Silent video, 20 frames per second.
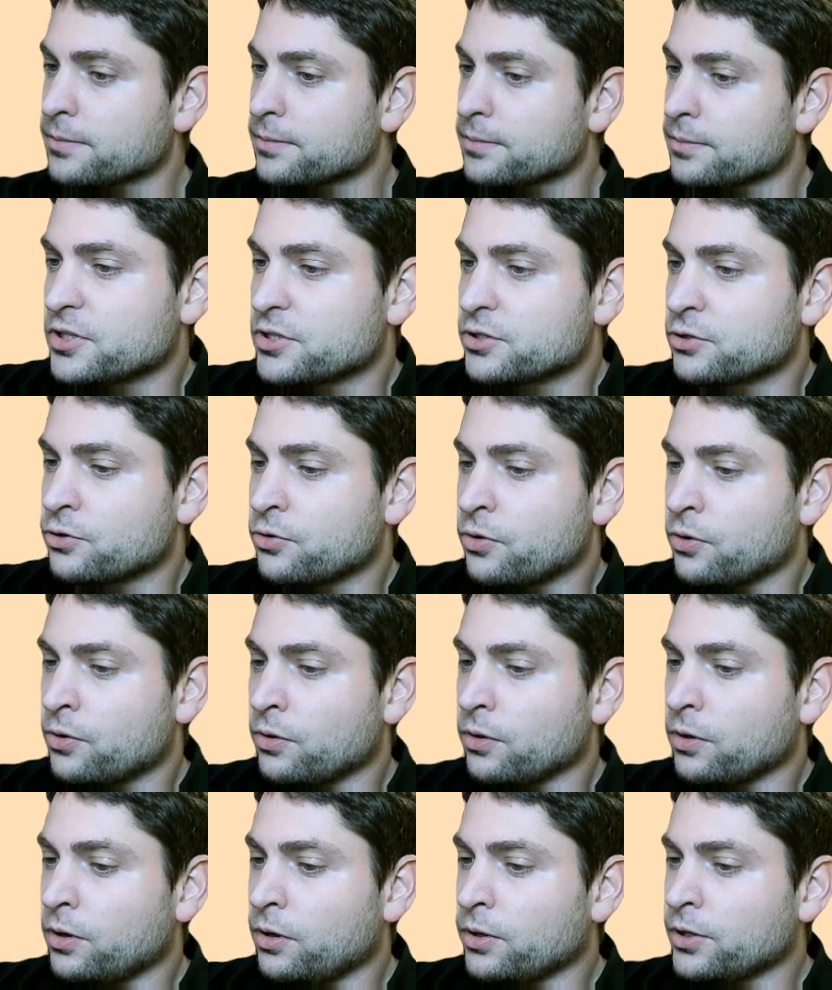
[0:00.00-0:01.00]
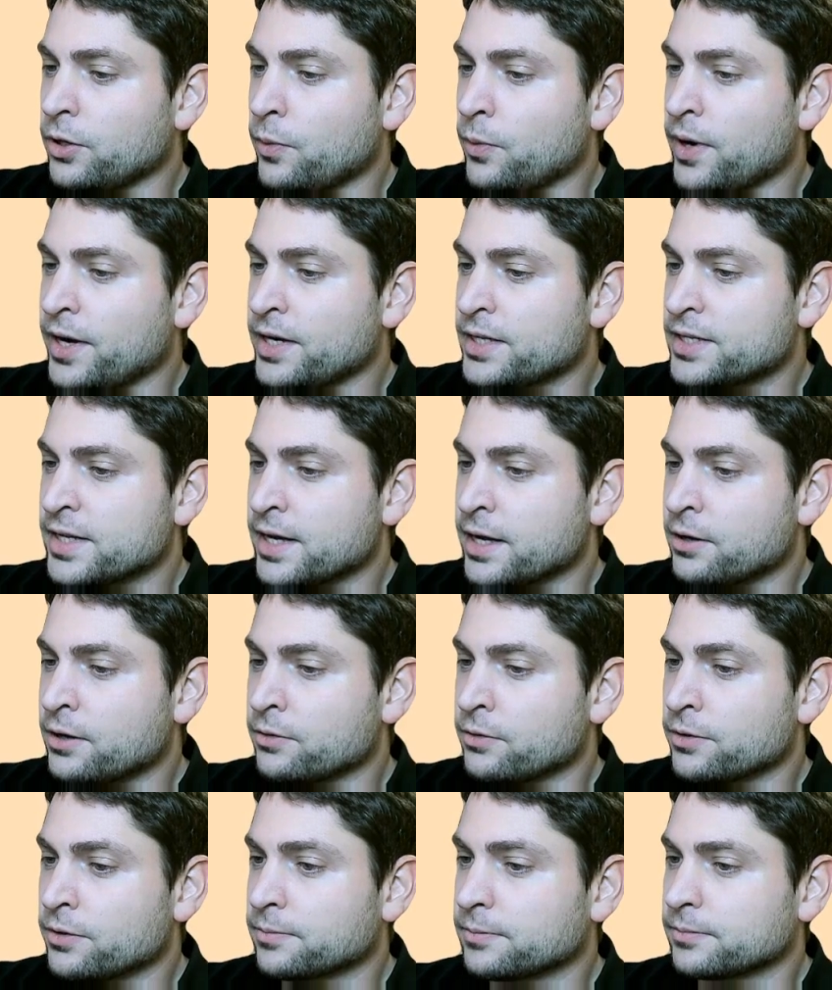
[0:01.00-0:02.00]
scroll all the way
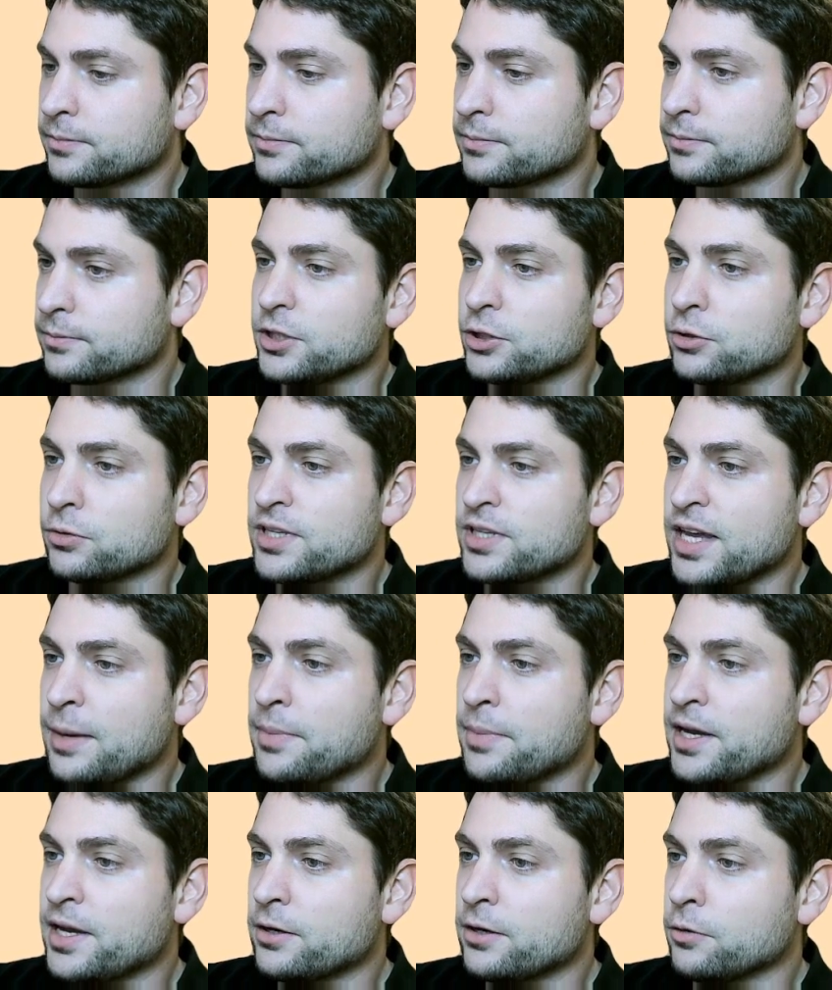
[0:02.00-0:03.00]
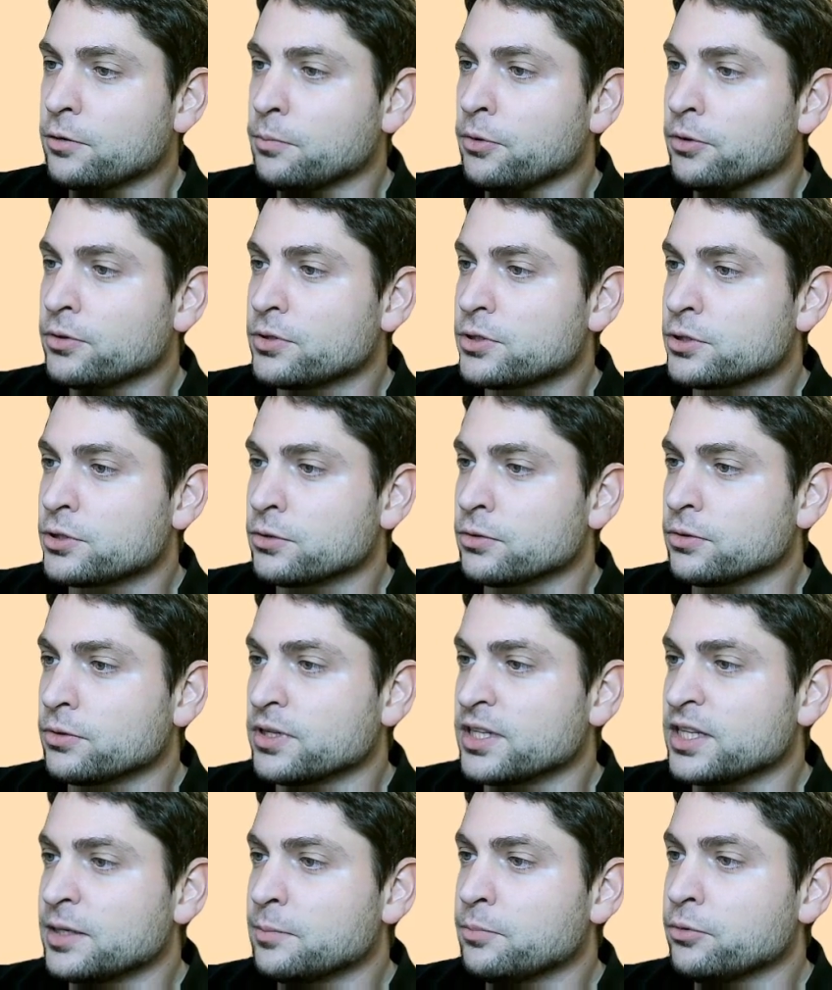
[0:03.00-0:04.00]
down to Debian Ubuntu
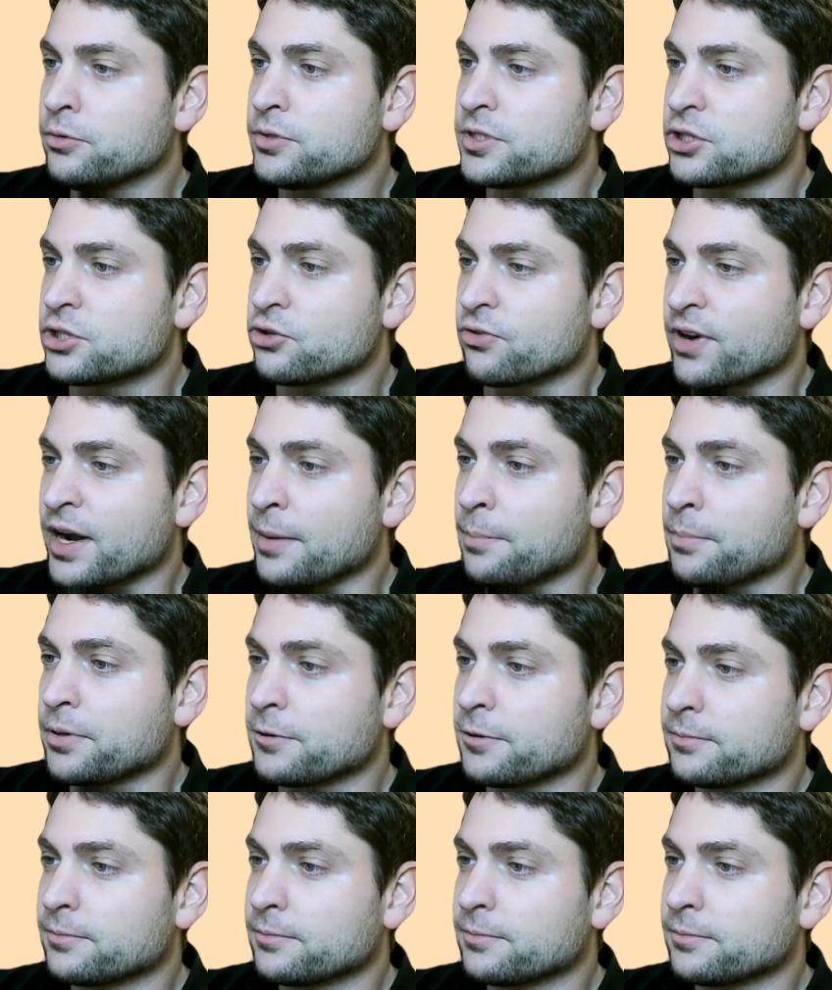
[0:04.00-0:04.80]
Debootstrap.